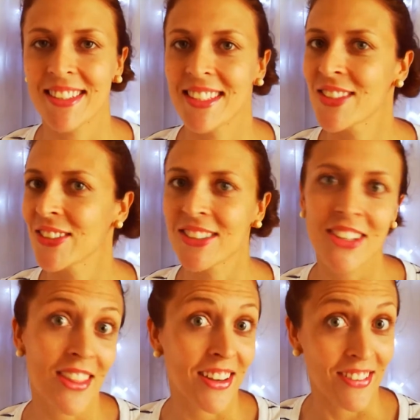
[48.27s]
she's
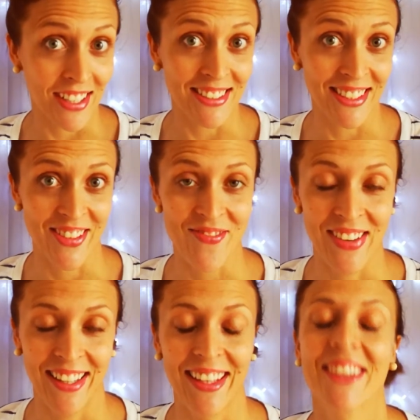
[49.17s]
also the crazy of
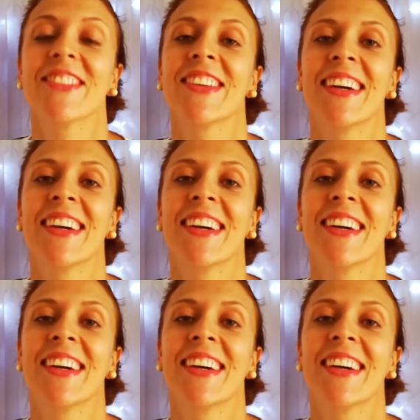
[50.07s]
my life.